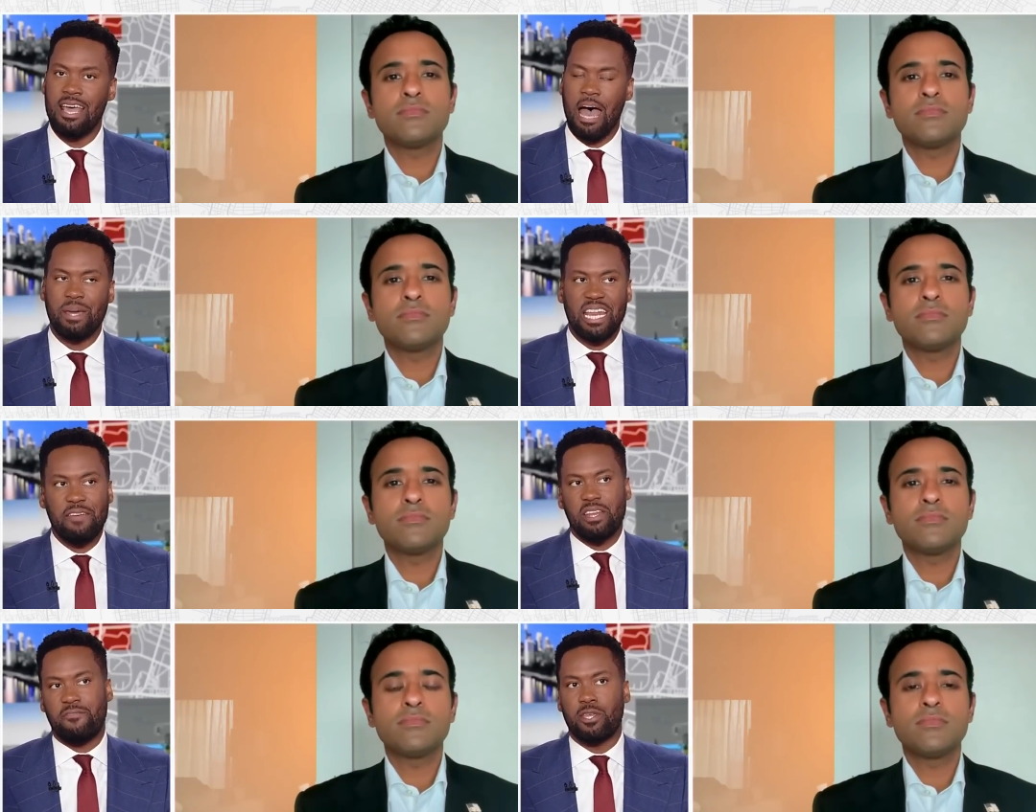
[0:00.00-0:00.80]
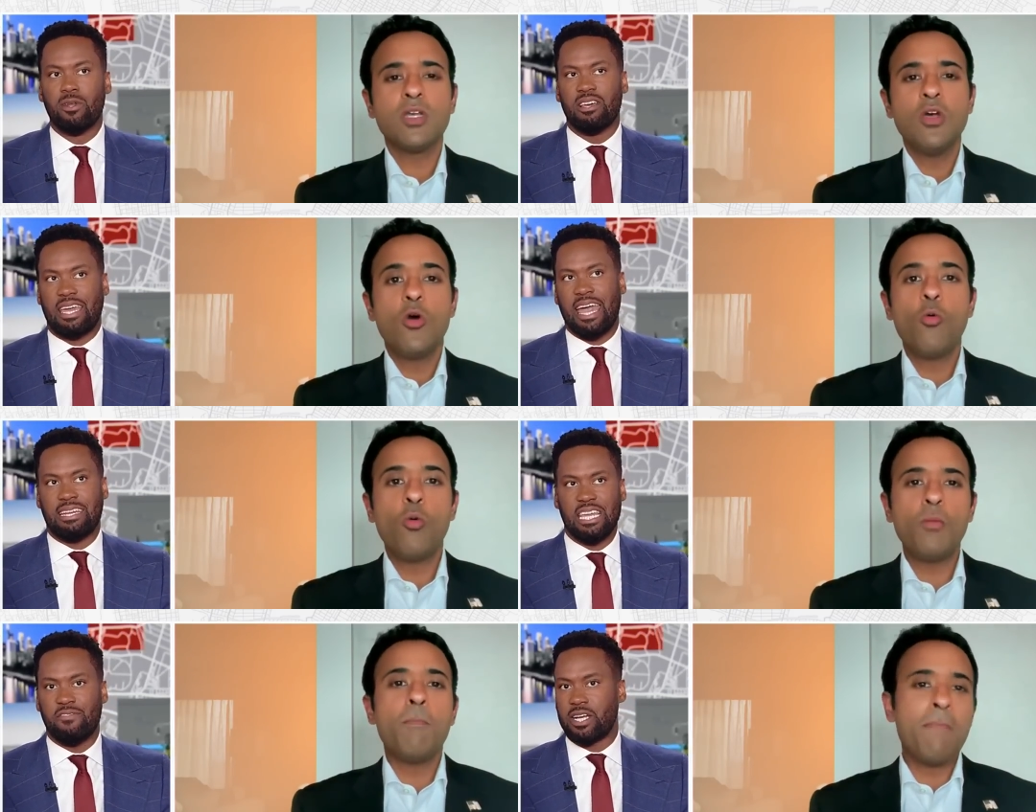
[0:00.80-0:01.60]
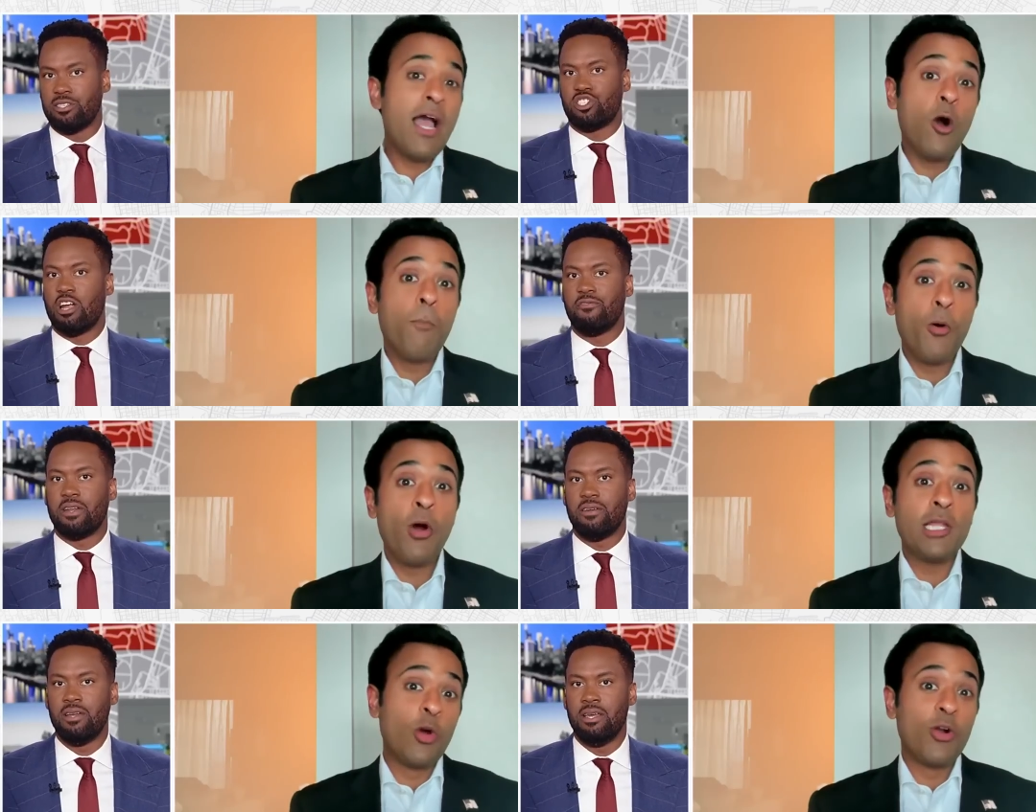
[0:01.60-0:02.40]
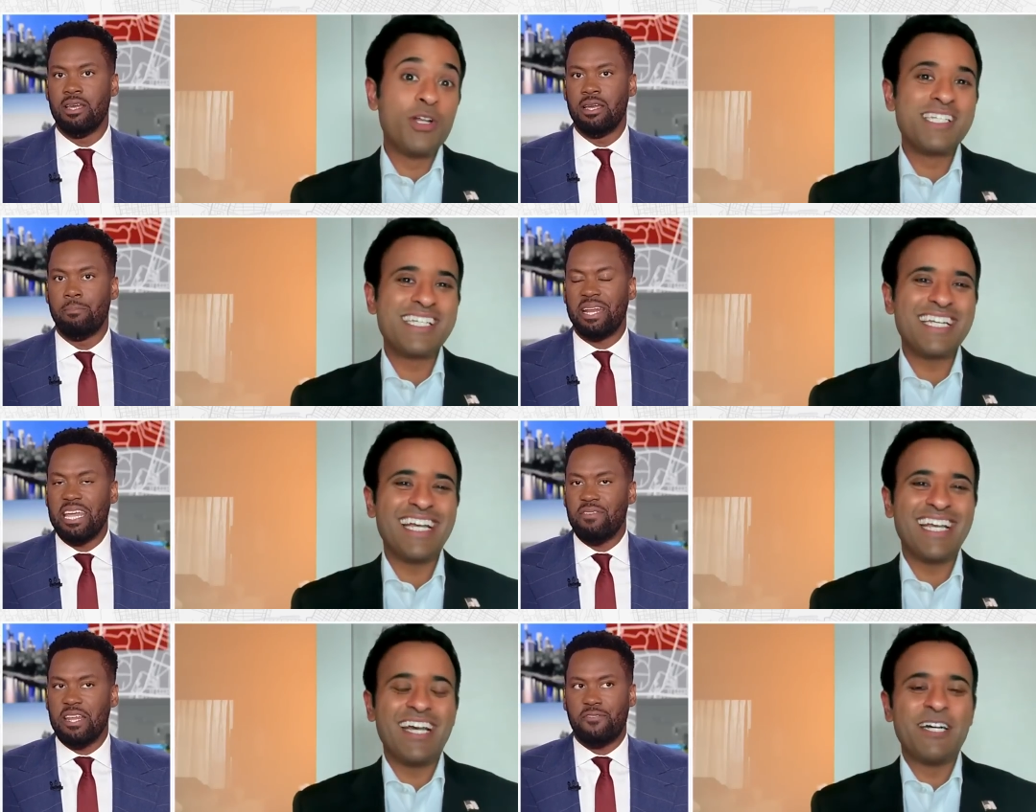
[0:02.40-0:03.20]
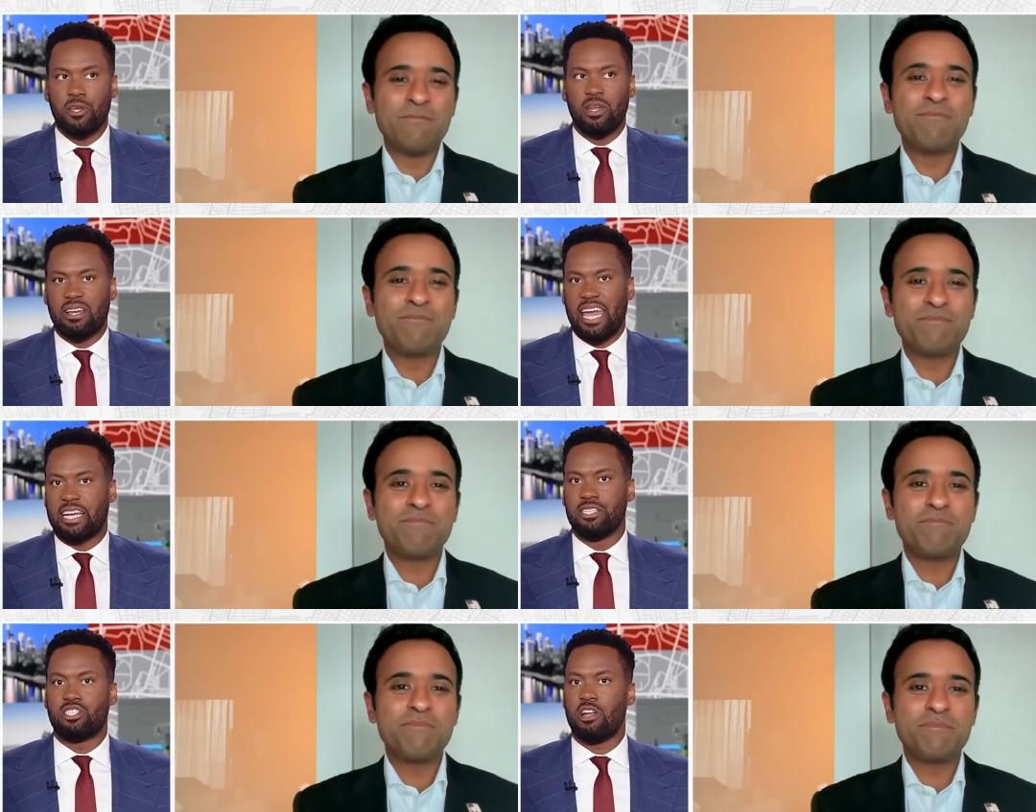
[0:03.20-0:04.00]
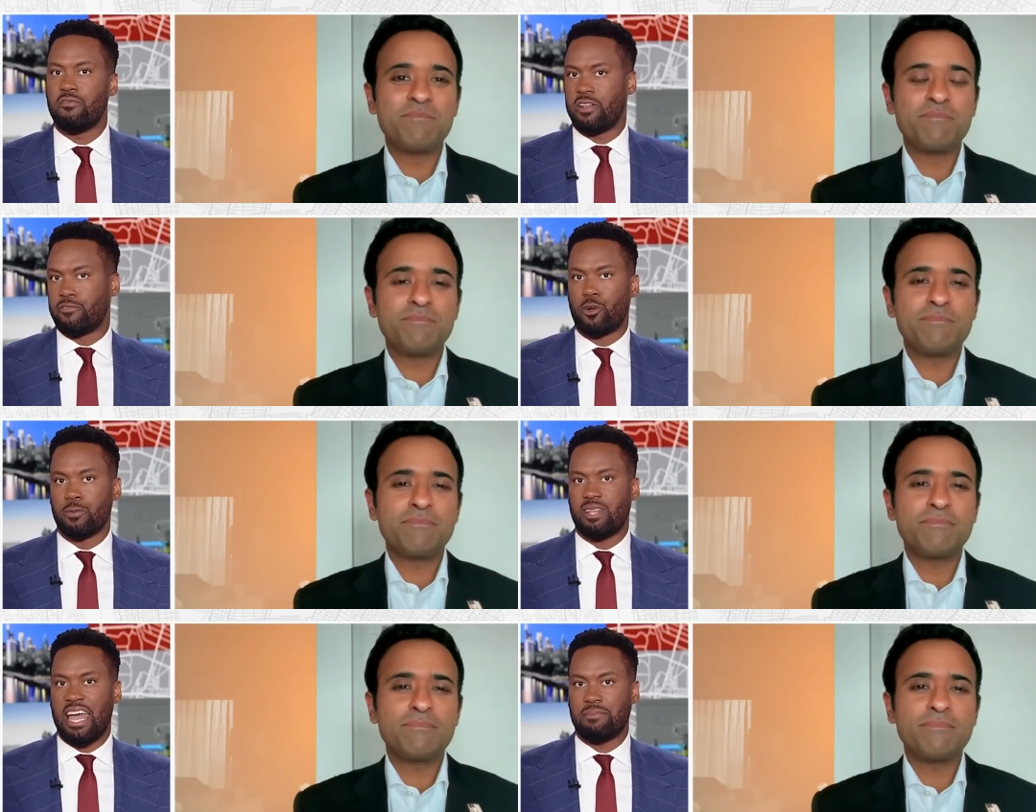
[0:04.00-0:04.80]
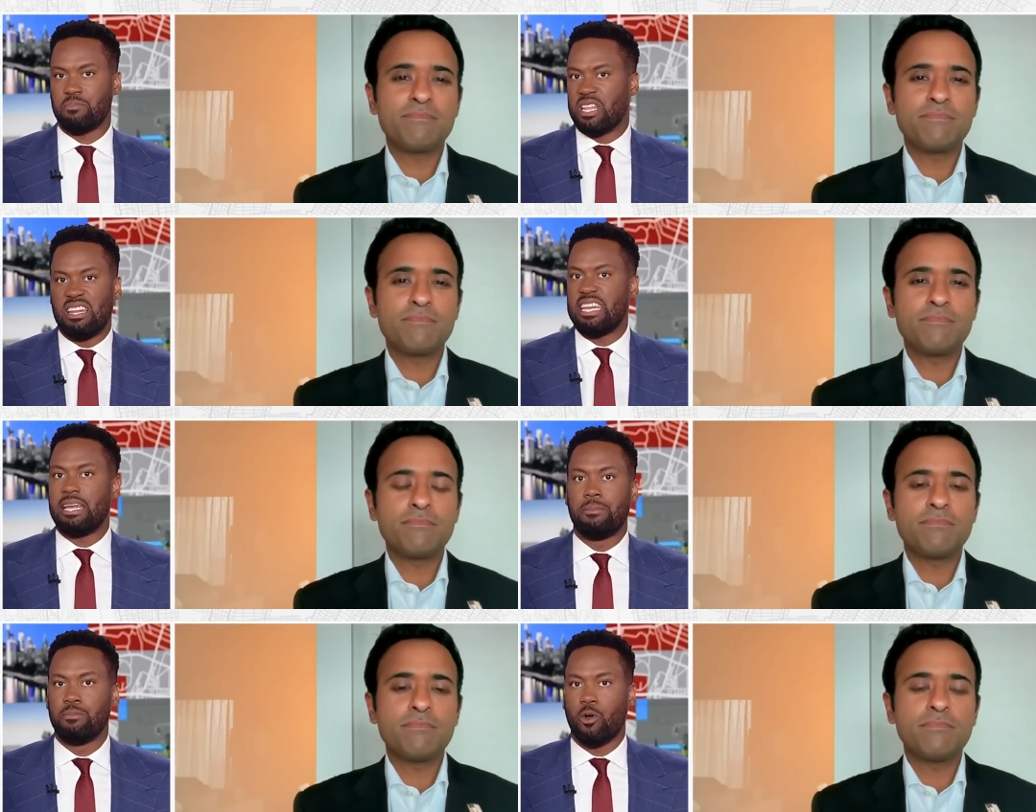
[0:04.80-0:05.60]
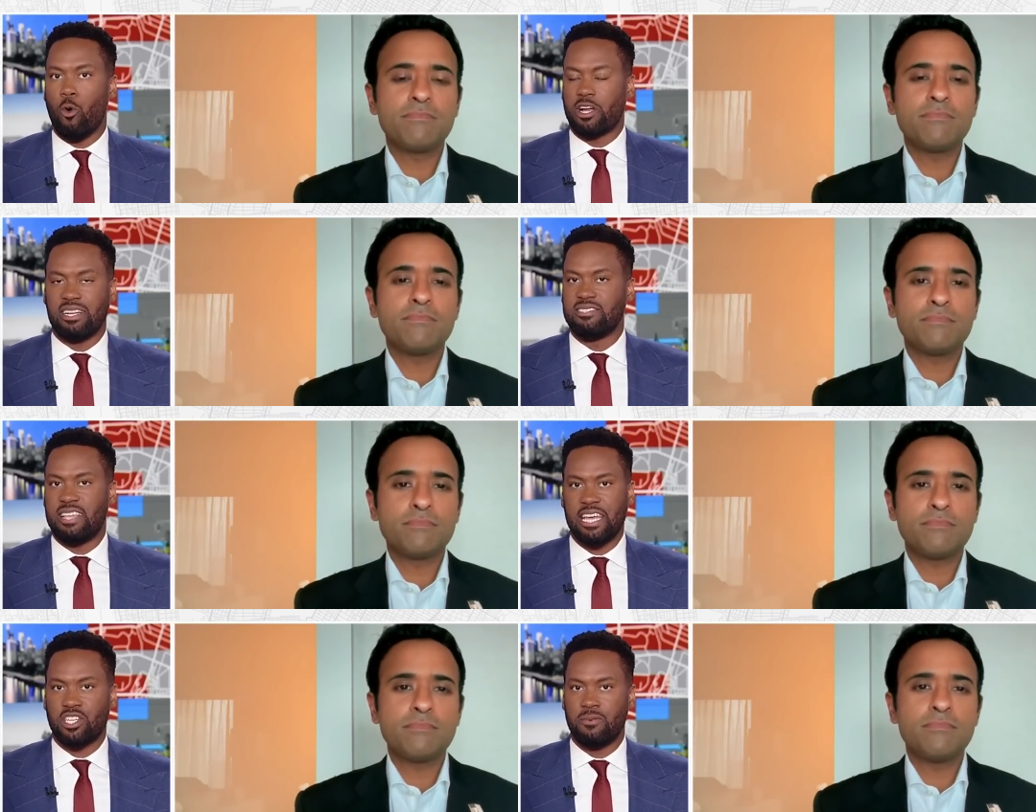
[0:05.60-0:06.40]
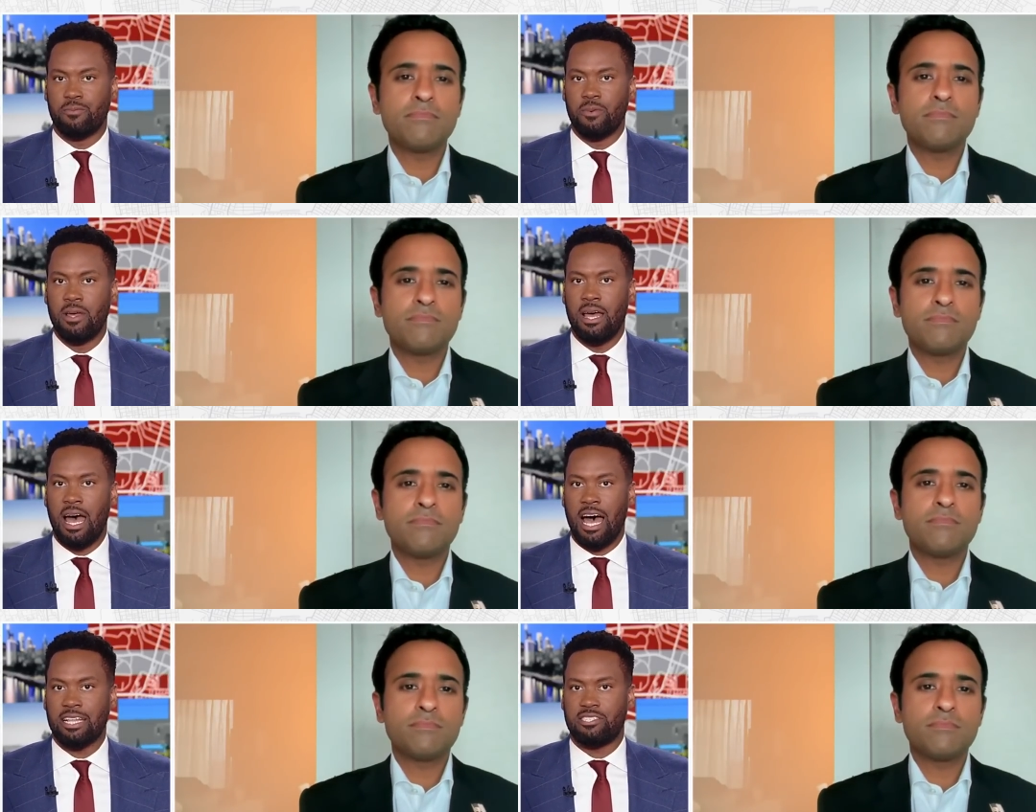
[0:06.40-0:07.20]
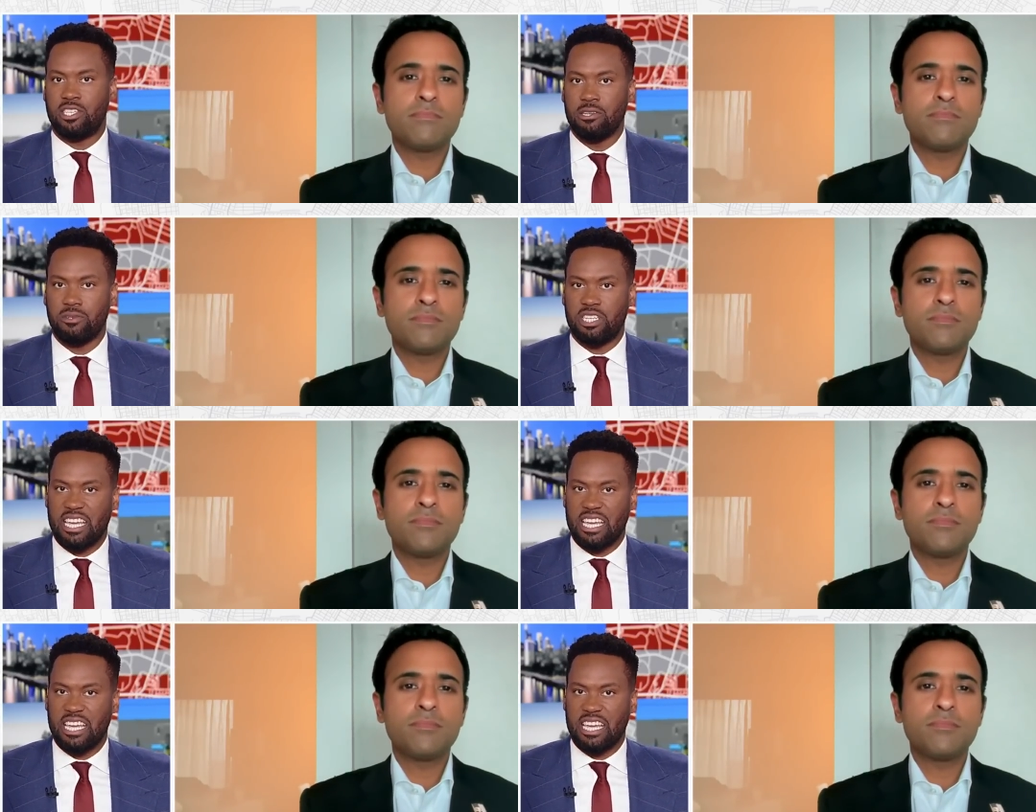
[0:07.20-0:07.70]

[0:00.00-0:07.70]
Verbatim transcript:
Speaker 1: I mean, even if you look at even conservative... My whole point, Lawrence. But even if yeah. you look at conservative groups, like the leading organization uh, to, to